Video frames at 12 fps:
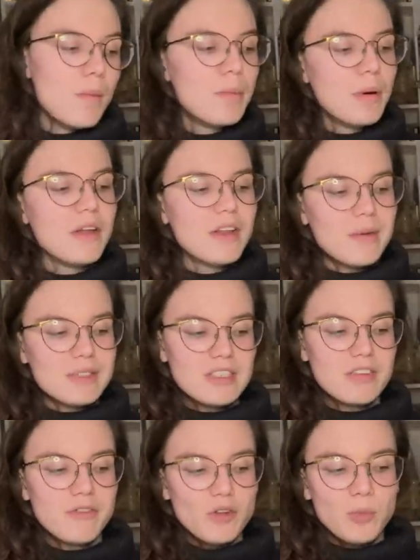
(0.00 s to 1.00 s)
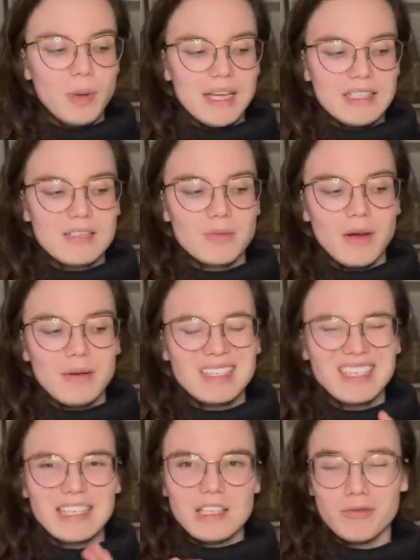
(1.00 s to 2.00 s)
But there was just a few places where I was
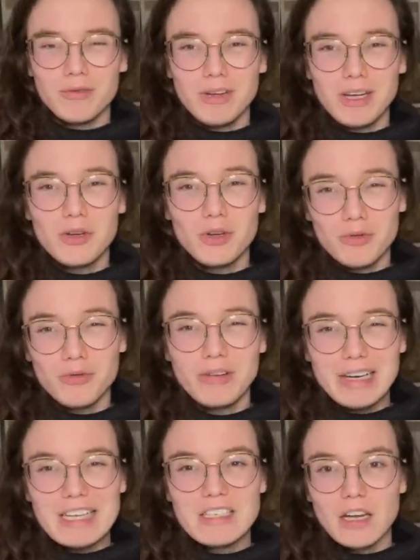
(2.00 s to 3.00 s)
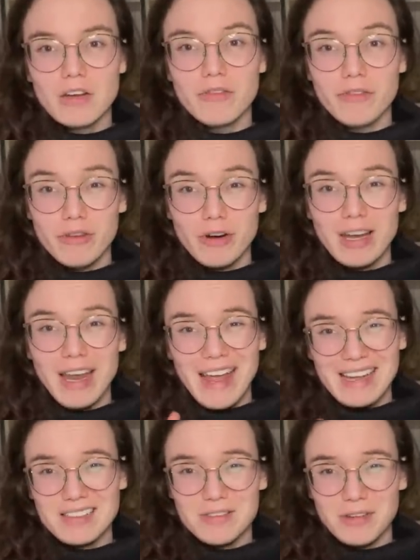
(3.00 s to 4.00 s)
like, it could have really done for an
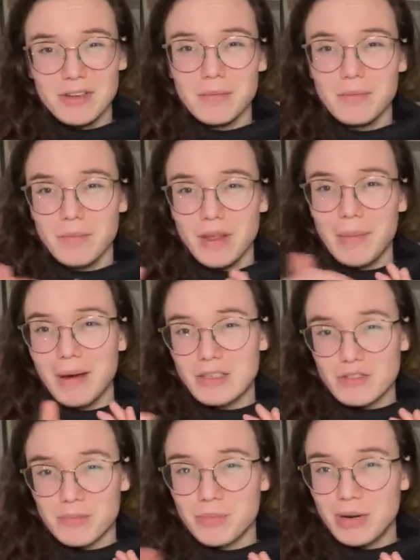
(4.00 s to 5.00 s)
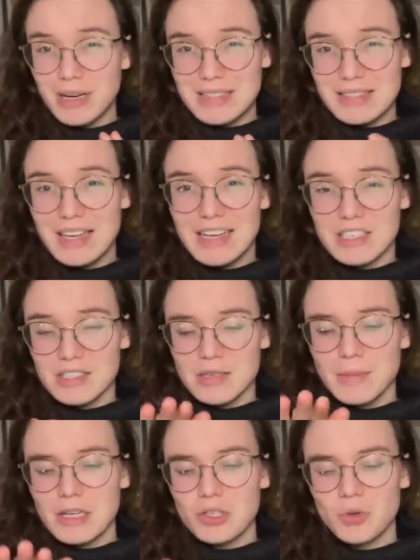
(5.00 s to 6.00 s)
extra amount of bricks here just to
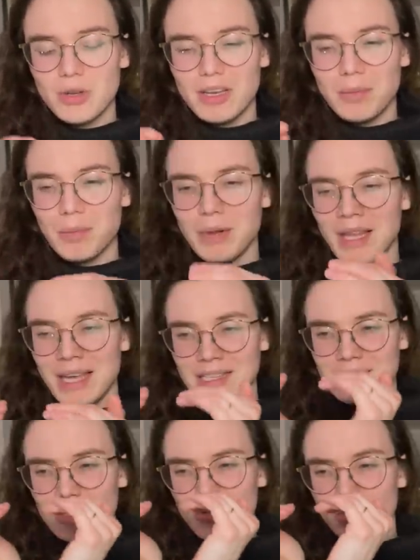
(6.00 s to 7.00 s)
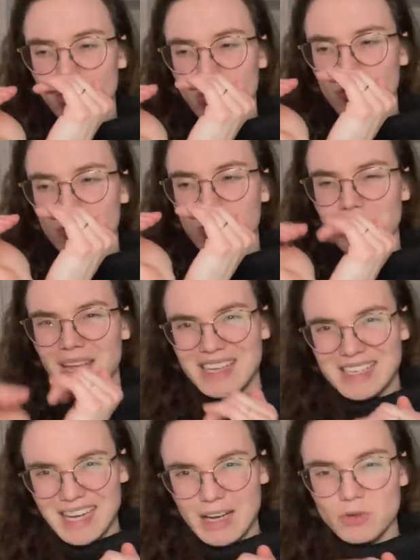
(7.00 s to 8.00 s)
make sure that the plates don't bend
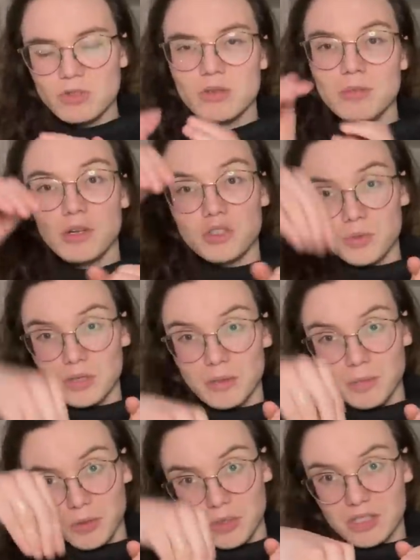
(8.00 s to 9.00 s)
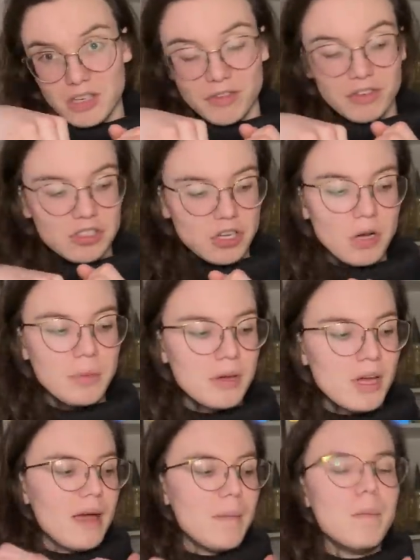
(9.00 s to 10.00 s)
down too much when you put stuff on top.
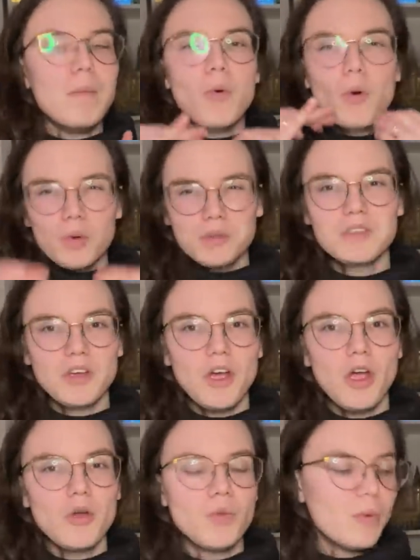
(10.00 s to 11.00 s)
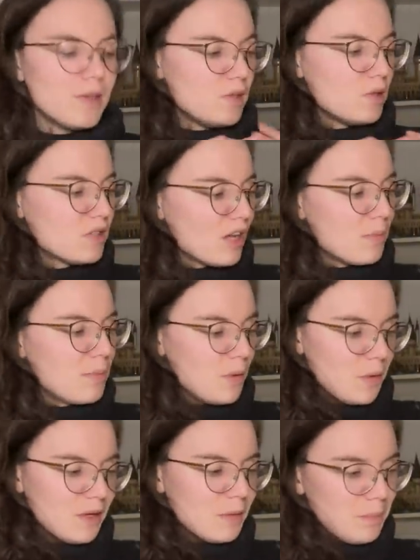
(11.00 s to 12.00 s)
More so when you start
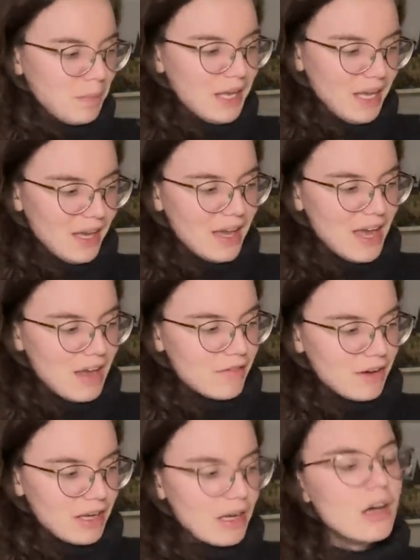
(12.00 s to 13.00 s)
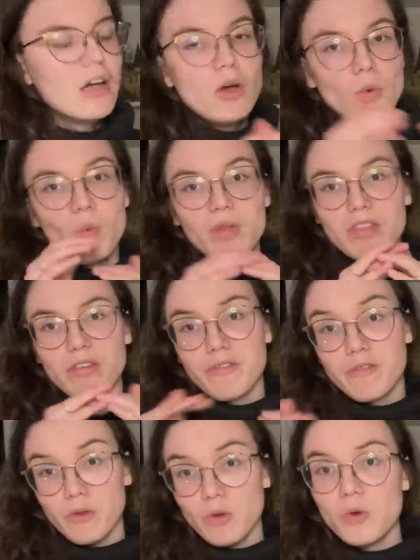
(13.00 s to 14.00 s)
building the pier area, with the
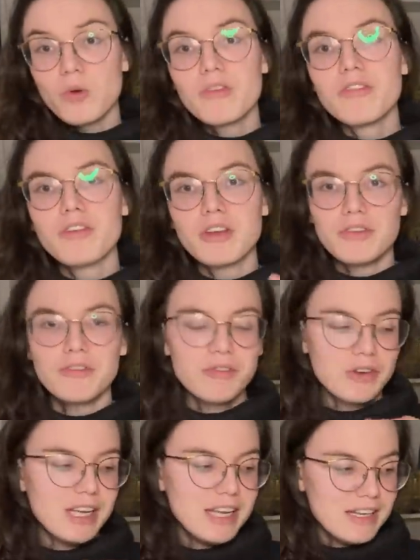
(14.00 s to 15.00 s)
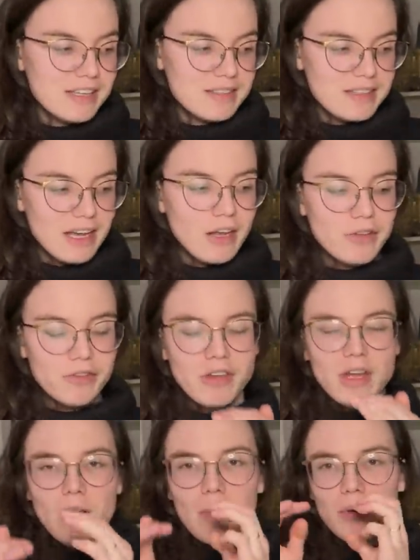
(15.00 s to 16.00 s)
floor for the for the in itself
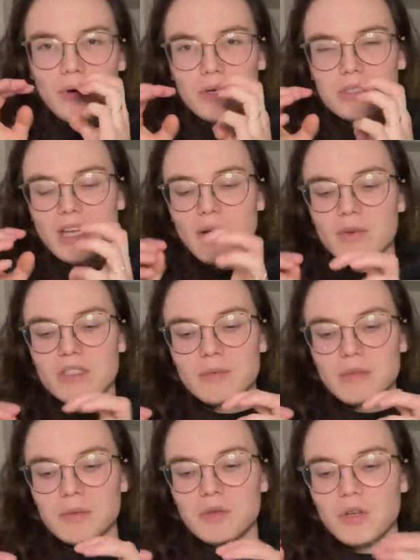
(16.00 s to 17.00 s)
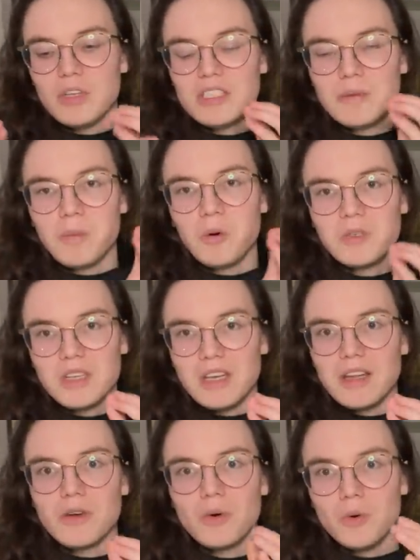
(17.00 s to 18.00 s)
because that was sometimes only supported in
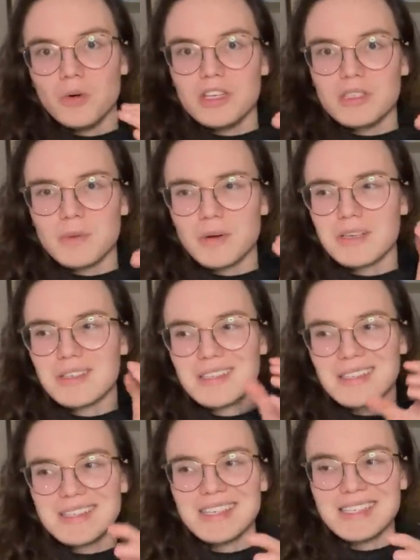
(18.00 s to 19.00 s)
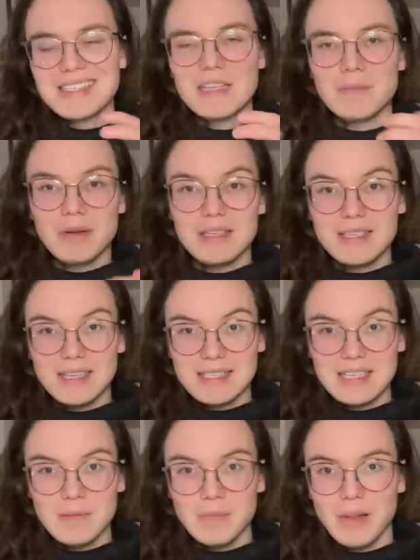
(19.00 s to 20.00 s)
the corners because it's a 16 by
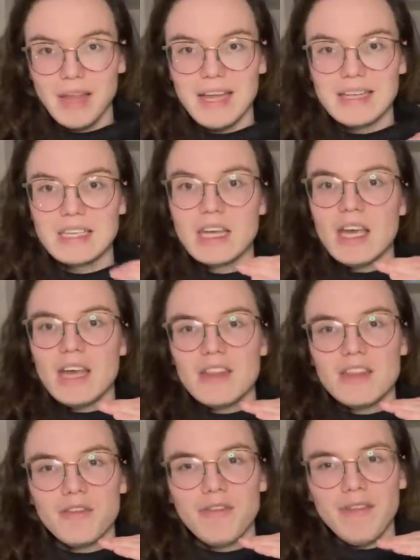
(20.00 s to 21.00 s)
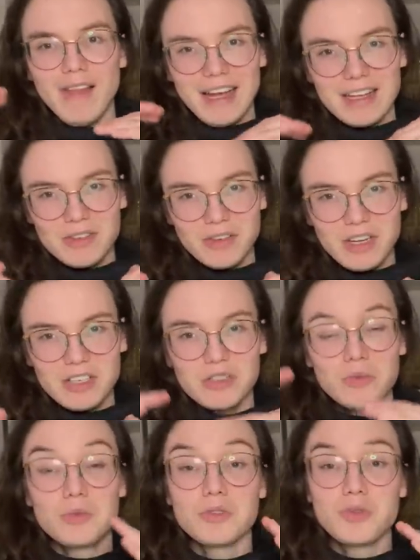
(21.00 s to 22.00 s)
16 plate the flex on it
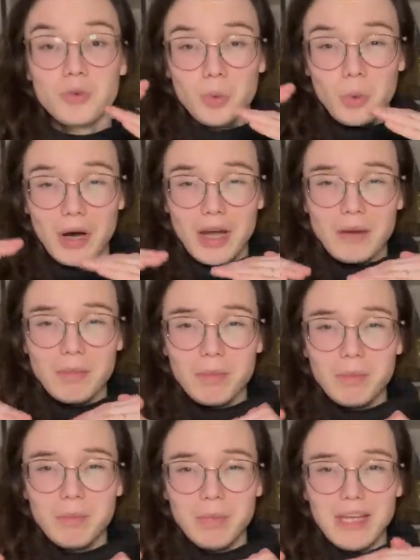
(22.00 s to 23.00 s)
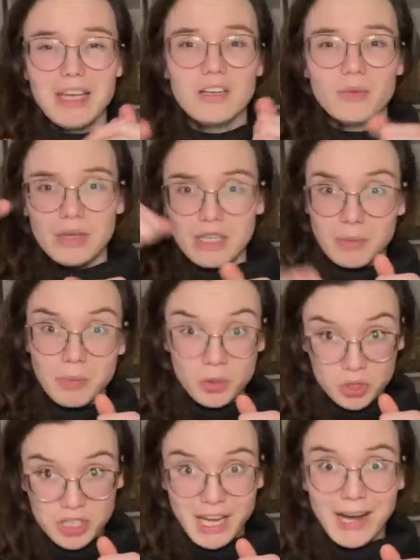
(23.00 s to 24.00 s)
just was quite big when you
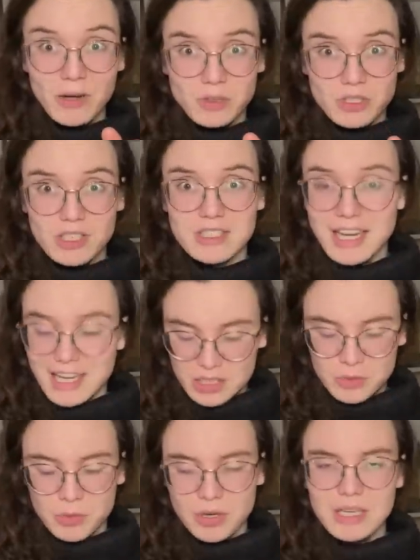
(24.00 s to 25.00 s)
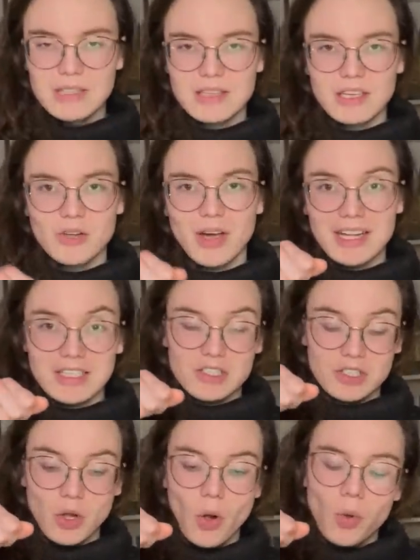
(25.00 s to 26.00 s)
push down to attach bricks and you had to
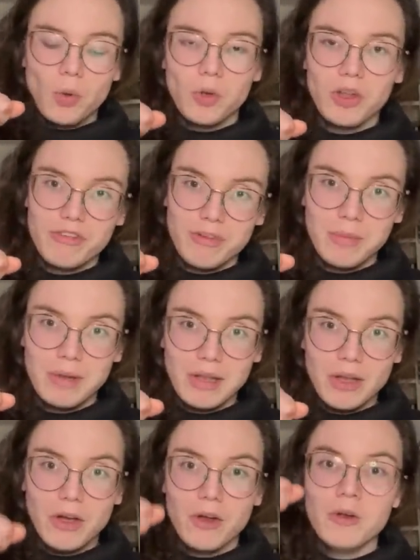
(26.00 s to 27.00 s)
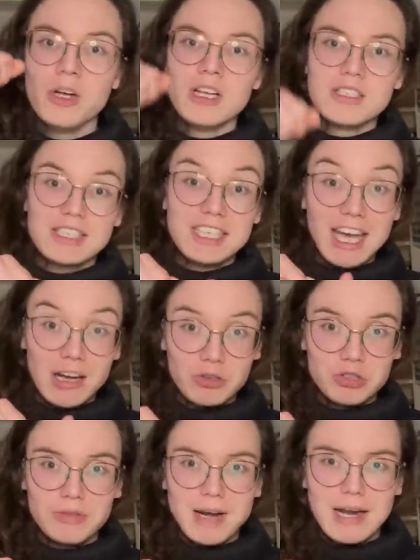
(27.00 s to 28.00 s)
just hold it from below to
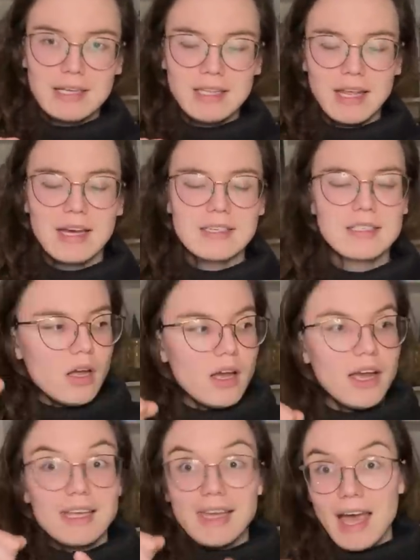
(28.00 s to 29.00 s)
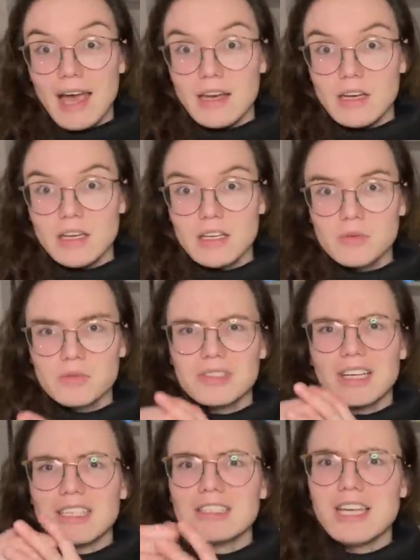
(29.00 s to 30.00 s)
counteract that again this wasn't
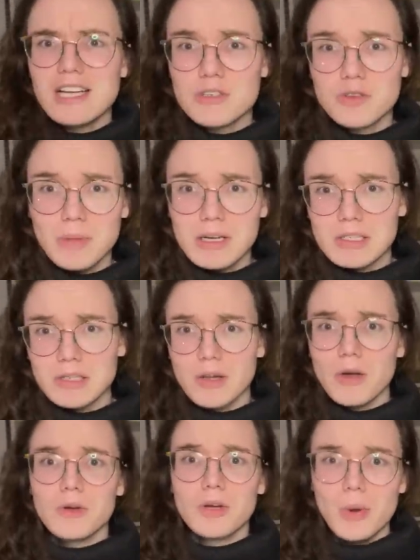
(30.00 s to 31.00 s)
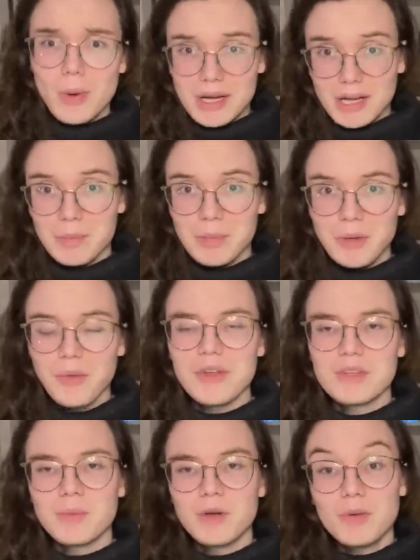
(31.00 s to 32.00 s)
like detrimental oh no i can't build
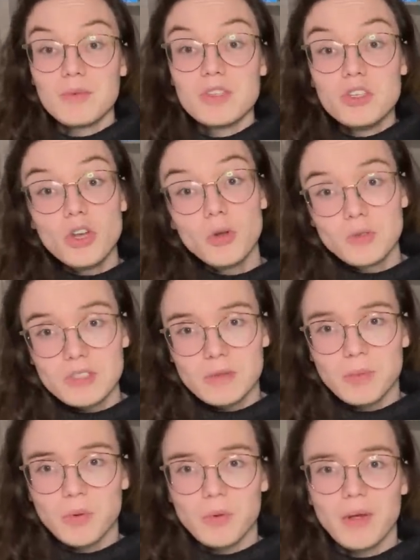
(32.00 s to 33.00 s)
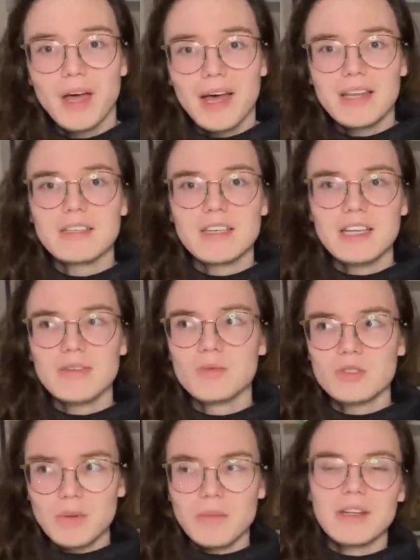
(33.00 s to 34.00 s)
this but it was noticeable and it
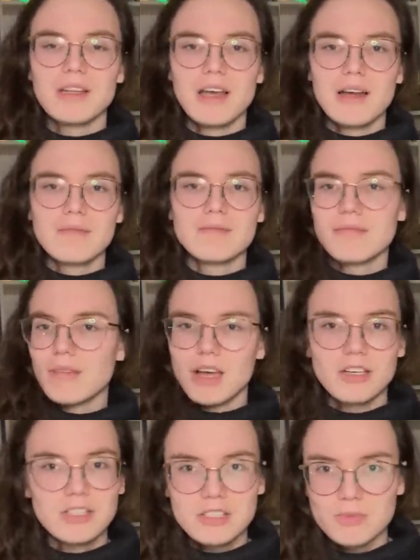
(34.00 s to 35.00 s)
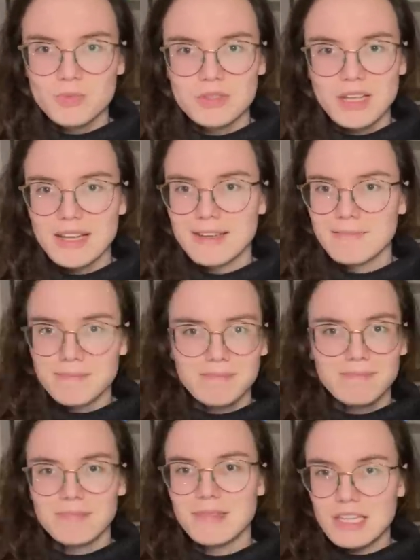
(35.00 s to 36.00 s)
was something that i just was like
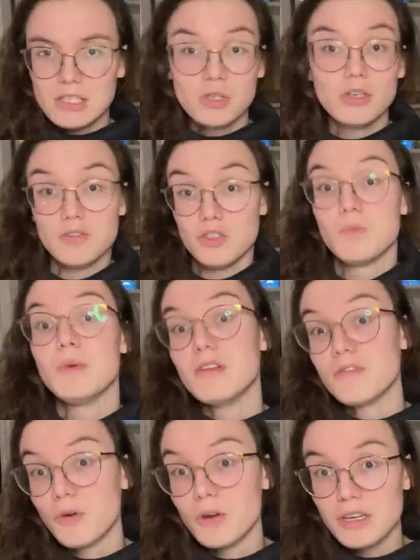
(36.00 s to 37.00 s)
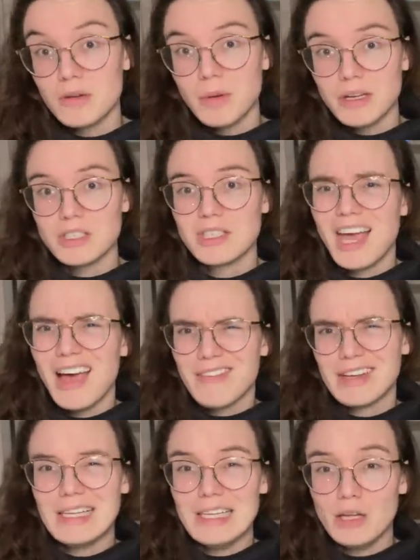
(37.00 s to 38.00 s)
this could have just been avoided by just
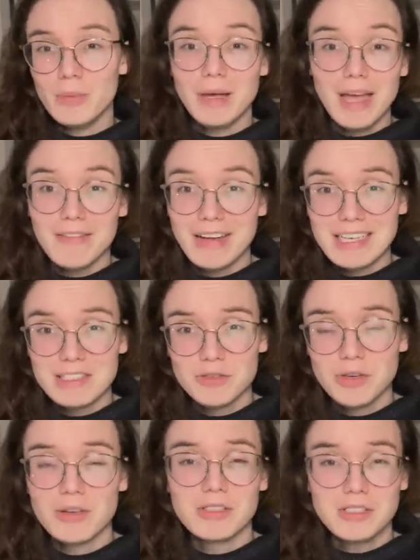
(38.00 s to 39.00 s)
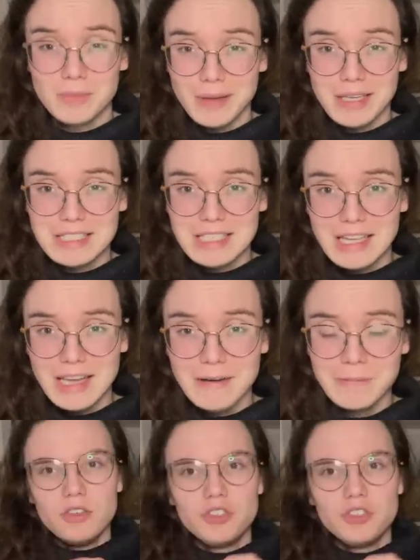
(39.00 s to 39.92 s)
having a little bit of extra stability there.